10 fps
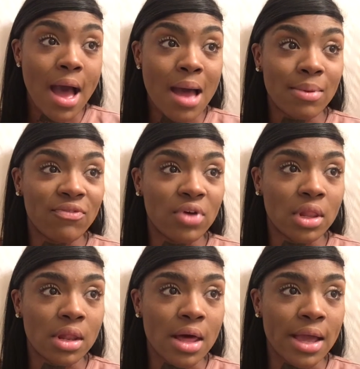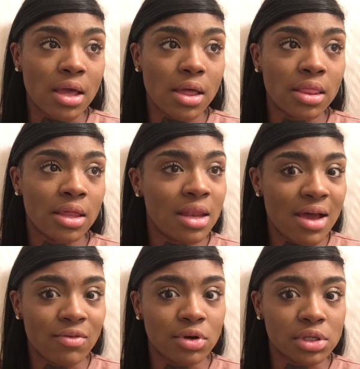I be feeling like the
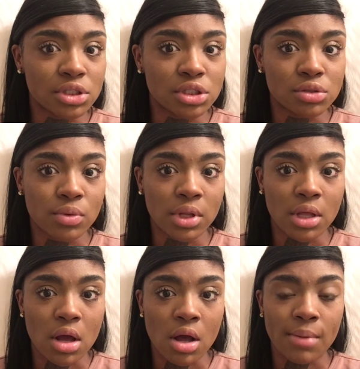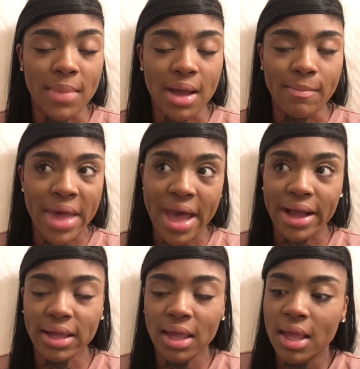devil is just really on my
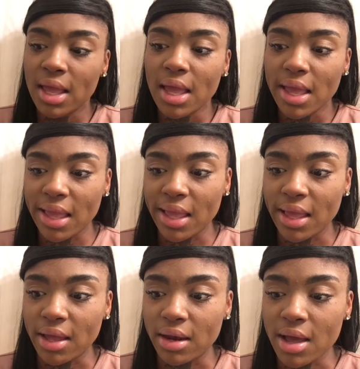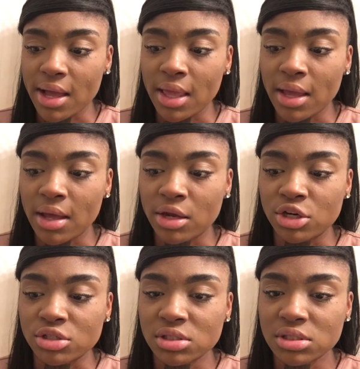back, and I can't
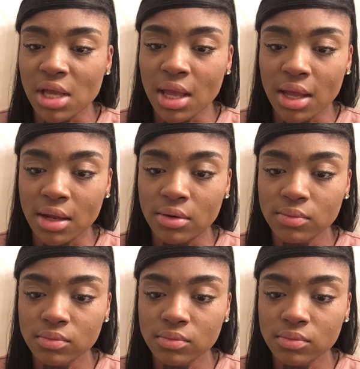understand